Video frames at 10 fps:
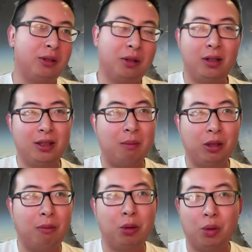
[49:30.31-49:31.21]
So
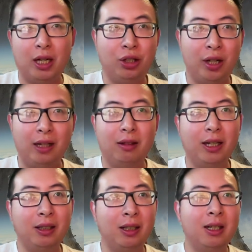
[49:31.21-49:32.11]
example number 1,
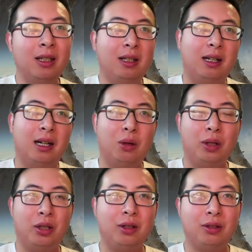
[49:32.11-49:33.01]
Chainlink,
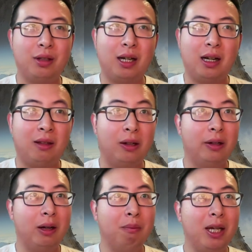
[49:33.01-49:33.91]
which is
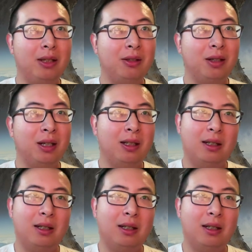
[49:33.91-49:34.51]
Ethereum based,